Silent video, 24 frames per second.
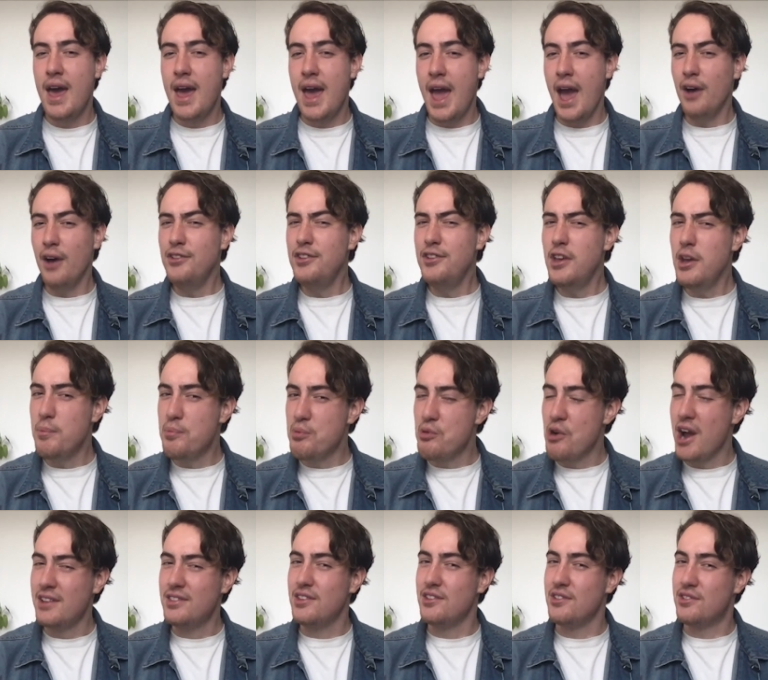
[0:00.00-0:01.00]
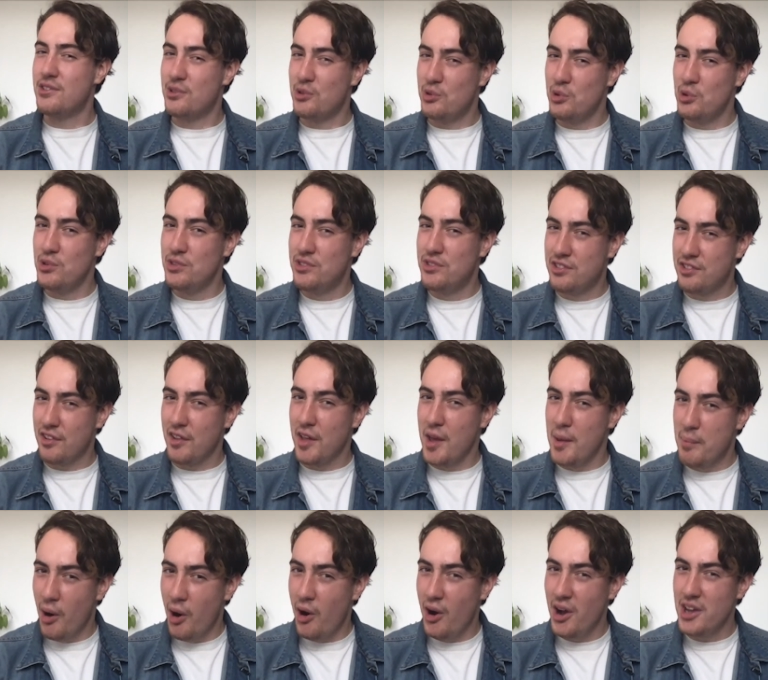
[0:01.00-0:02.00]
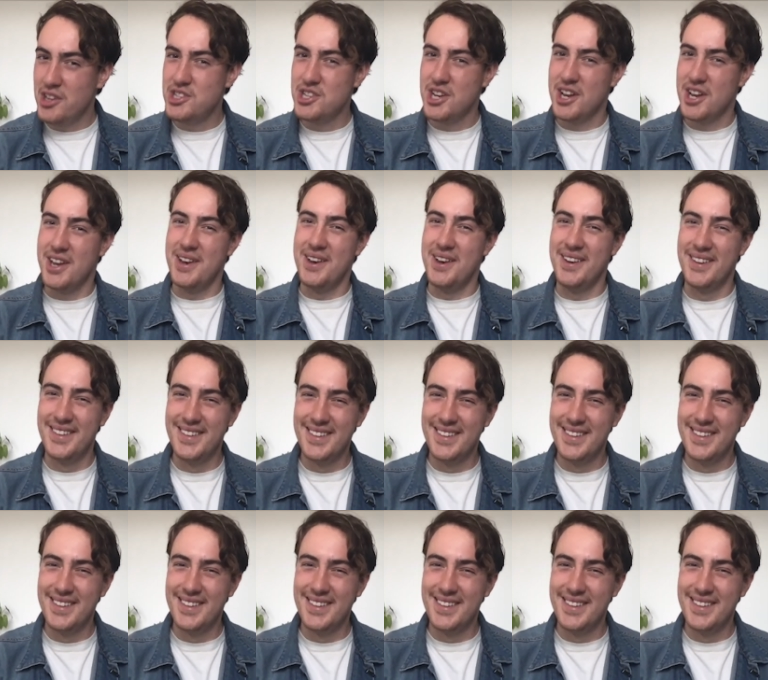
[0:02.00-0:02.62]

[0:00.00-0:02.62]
how do you practice good sleep hygiene?